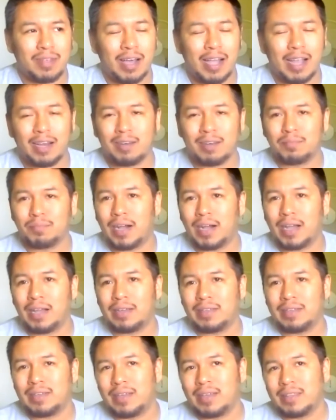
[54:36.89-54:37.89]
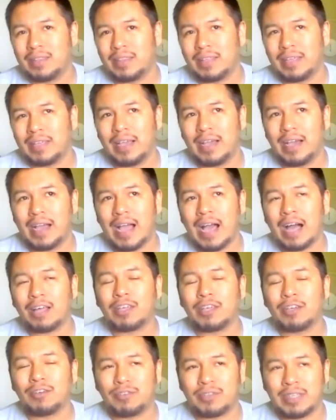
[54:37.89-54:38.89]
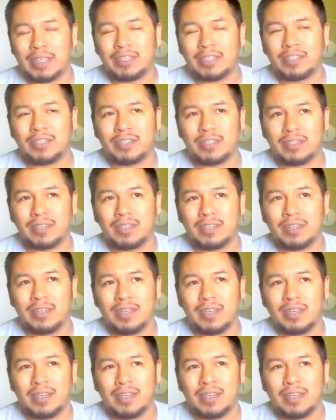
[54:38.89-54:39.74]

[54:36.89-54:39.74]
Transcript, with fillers: hired by the uh, Aleut teacher